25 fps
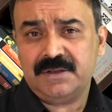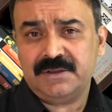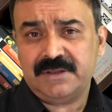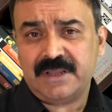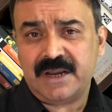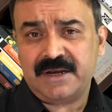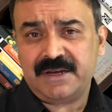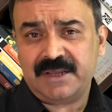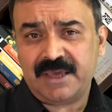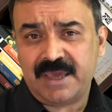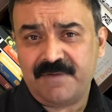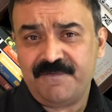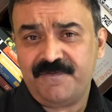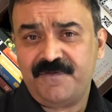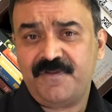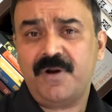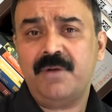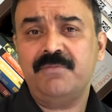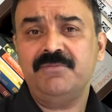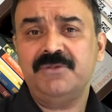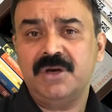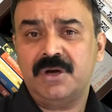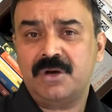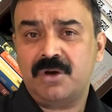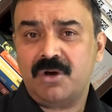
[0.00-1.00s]
that came
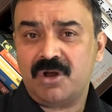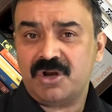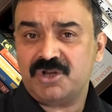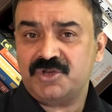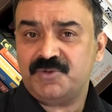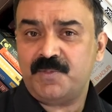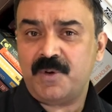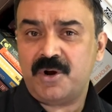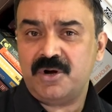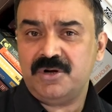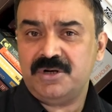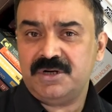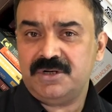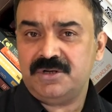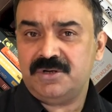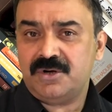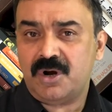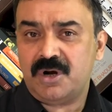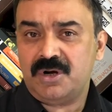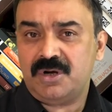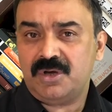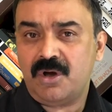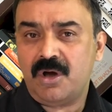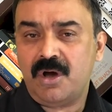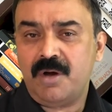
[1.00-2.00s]
from
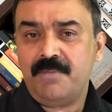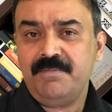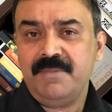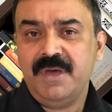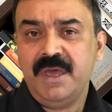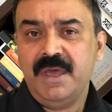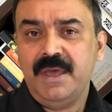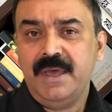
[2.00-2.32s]
thecorrespondent.com.